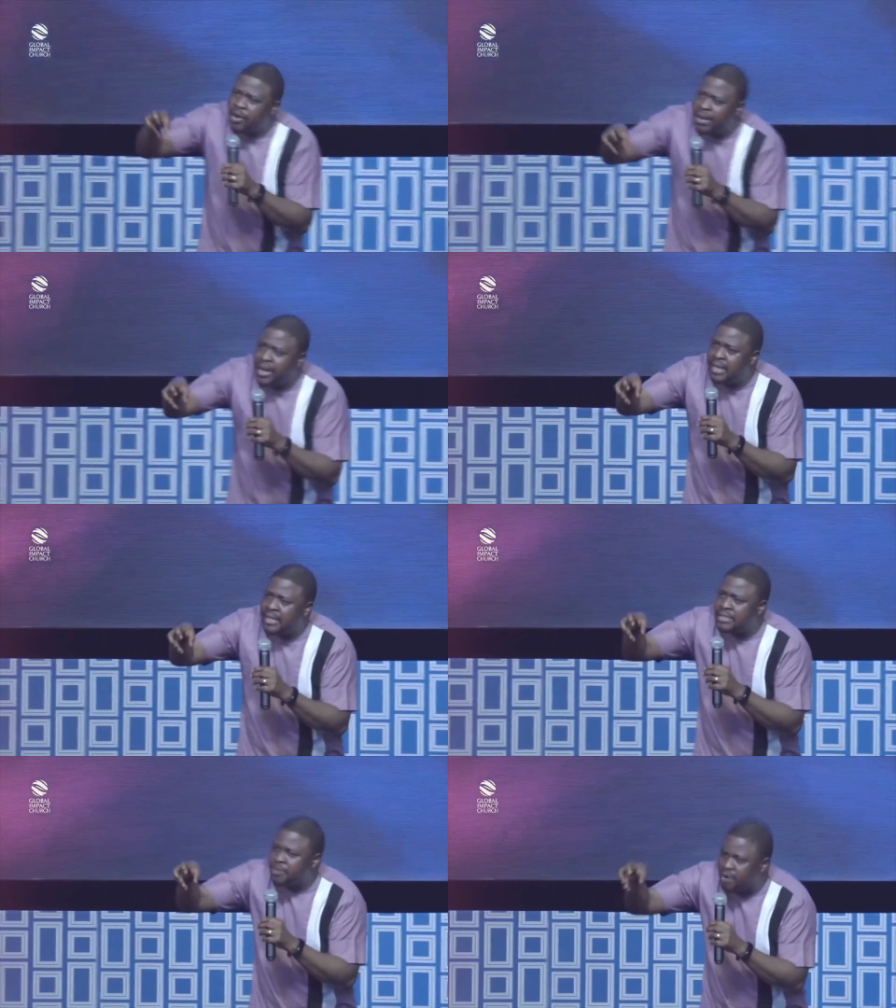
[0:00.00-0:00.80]

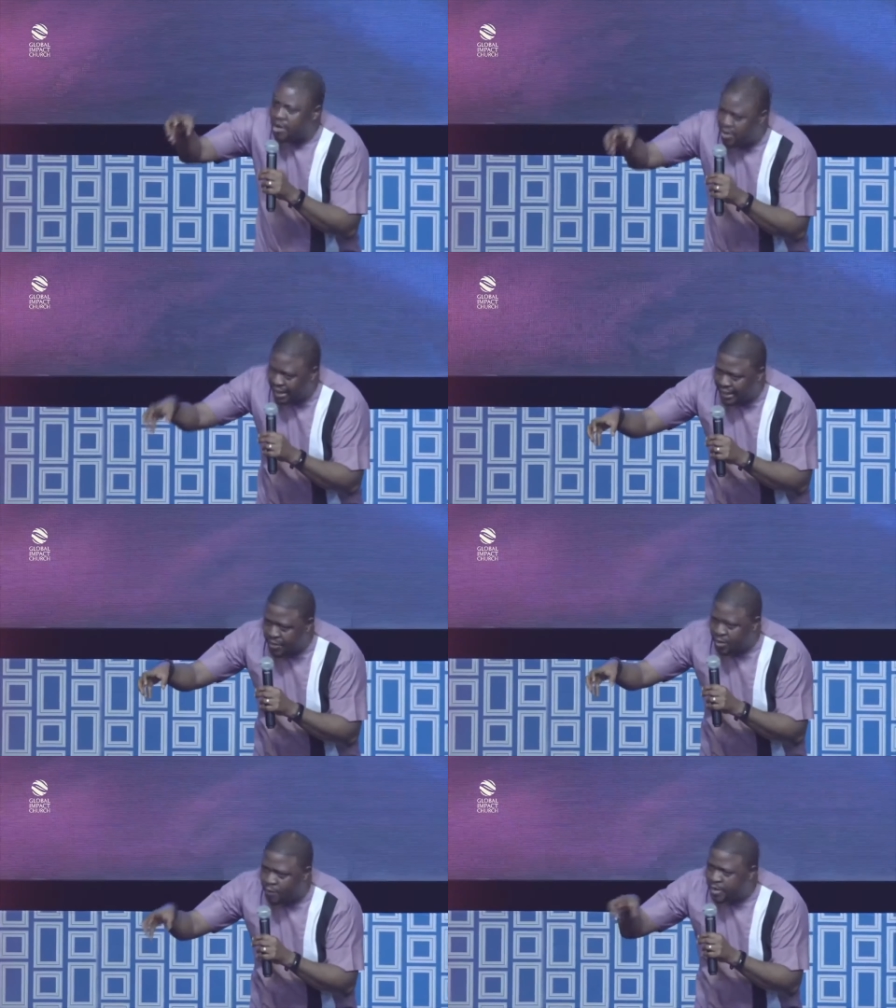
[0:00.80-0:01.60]
areas of
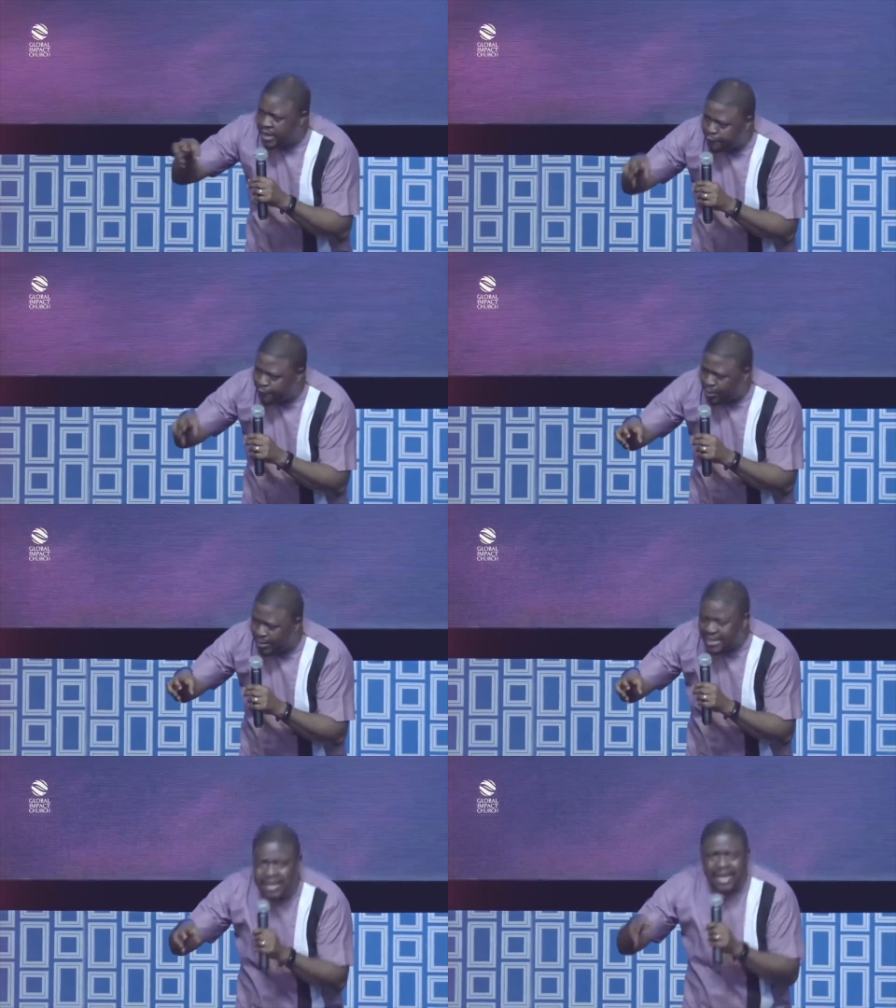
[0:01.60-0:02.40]
calling, of
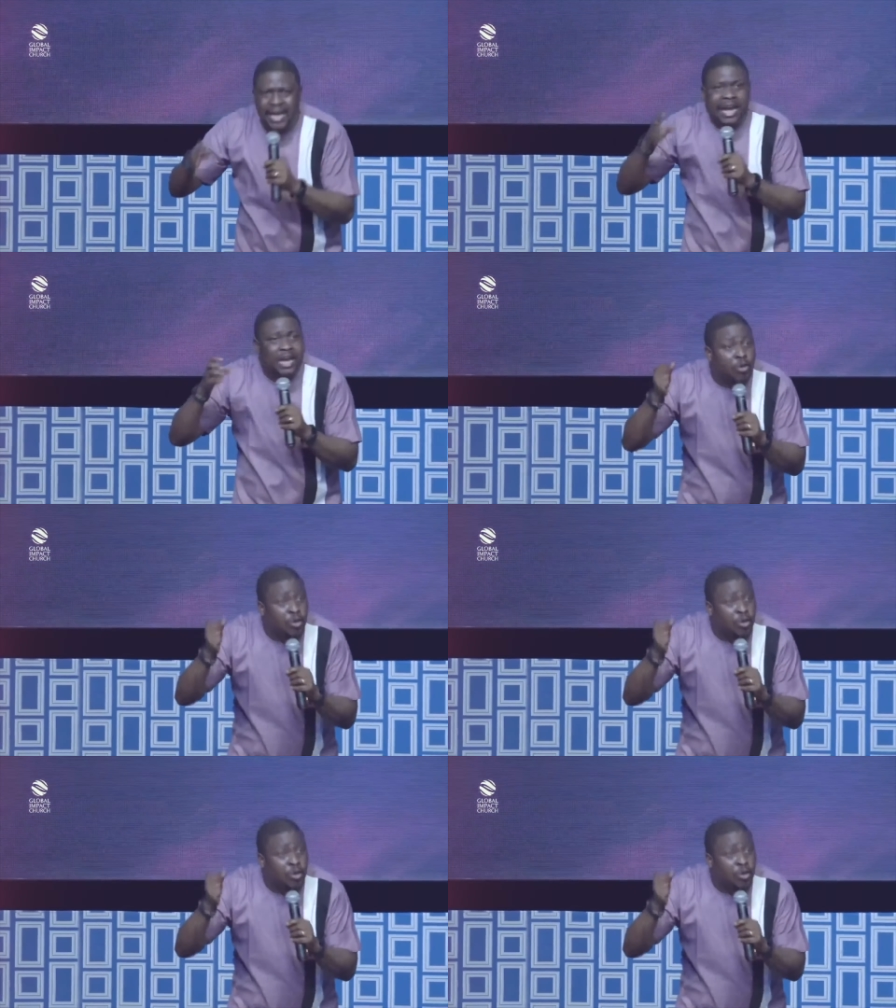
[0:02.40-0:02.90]
influence, can